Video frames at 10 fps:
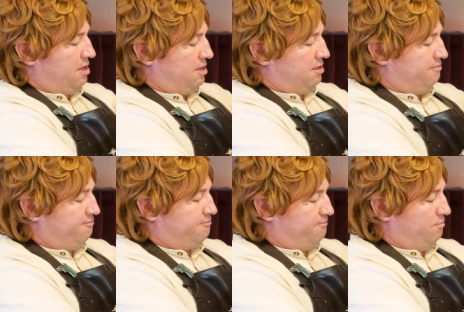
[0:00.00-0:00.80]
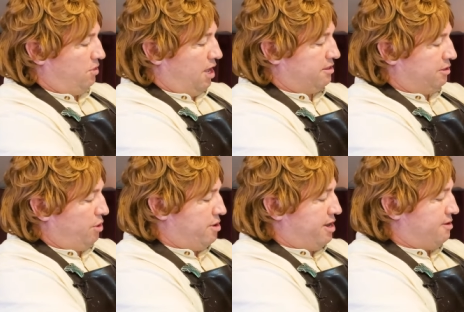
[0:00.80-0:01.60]
in
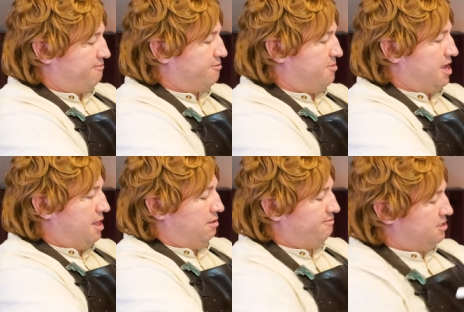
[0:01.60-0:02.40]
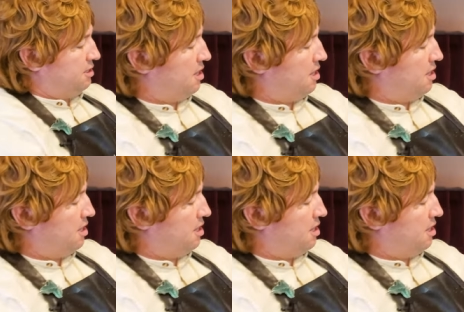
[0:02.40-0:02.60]
Lothlorien, from the elves in